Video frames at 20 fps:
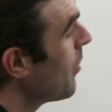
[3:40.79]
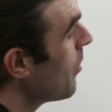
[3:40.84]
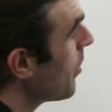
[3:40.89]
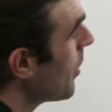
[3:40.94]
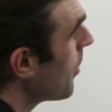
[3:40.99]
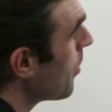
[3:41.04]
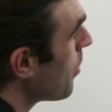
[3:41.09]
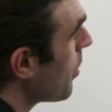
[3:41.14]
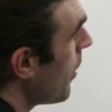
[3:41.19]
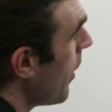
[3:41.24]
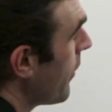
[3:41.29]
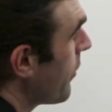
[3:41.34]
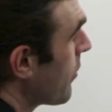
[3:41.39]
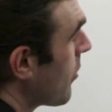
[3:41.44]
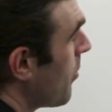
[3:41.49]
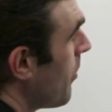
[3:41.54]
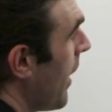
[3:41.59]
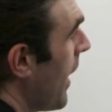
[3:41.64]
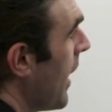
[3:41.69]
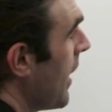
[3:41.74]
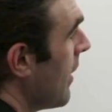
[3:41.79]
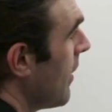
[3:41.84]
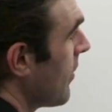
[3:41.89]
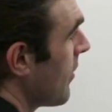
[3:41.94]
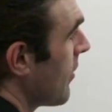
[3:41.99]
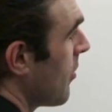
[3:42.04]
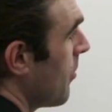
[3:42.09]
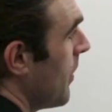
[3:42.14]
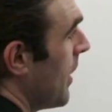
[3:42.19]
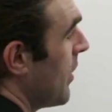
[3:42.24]
but plus or
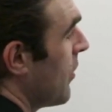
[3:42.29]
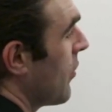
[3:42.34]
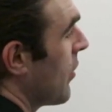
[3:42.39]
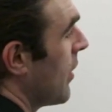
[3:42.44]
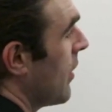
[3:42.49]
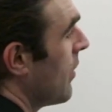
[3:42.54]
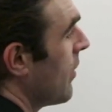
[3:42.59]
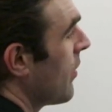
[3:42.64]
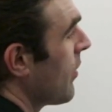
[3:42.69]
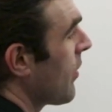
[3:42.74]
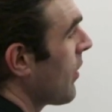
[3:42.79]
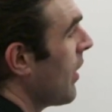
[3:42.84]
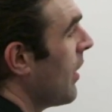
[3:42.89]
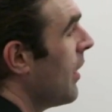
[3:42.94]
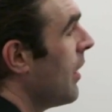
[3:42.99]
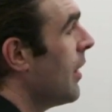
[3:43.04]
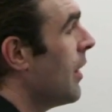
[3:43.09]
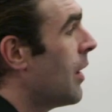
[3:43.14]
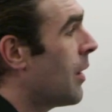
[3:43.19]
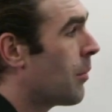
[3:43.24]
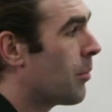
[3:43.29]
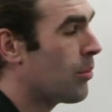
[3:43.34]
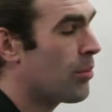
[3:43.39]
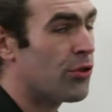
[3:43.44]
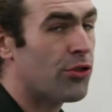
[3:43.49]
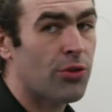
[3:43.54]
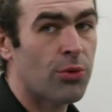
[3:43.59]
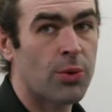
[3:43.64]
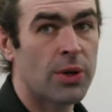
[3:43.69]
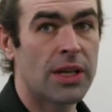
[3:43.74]
minus dimensions
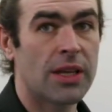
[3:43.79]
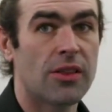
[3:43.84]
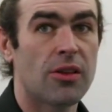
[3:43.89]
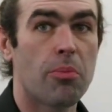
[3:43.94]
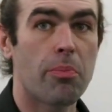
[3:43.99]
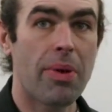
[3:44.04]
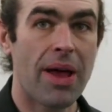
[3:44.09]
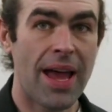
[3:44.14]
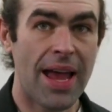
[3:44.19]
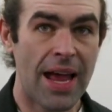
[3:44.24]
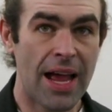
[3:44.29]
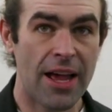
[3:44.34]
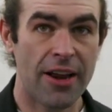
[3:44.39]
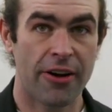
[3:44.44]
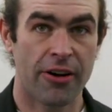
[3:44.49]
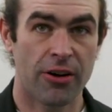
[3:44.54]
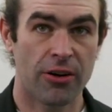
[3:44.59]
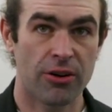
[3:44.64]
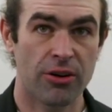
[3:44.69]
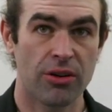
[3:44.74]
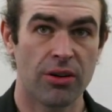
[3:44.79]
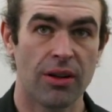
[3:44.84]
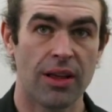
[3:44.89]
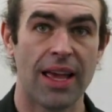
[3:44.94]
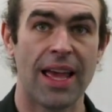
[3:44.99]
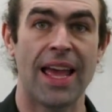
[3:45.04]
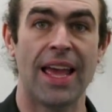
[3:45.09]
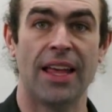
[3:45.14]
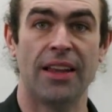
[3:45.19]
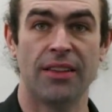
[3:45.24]
between the pattern
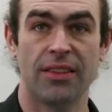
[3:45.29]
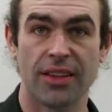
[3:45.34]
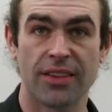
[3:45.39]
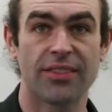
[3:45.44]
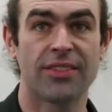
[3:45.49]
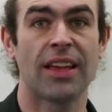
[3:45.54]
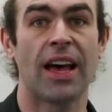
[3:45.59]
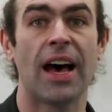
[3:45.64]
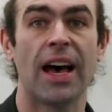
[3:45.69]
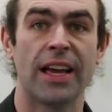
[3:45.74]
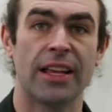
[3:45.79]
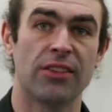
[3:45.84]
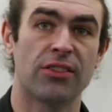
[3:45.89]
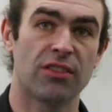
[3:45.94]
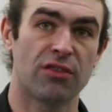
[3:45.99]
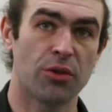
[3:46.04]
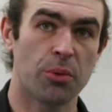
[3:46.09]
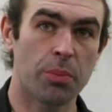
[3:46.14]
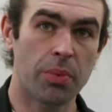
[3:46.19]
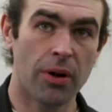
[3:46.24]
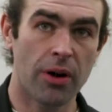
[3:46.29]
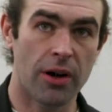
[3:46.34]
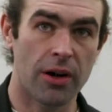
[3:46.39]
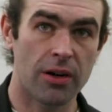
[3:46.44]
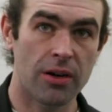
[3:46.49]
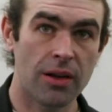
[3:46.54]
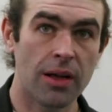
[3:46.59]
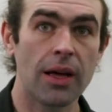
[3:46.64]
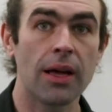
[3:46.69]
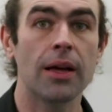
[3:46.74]
and the sides of the
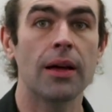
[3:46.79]
part.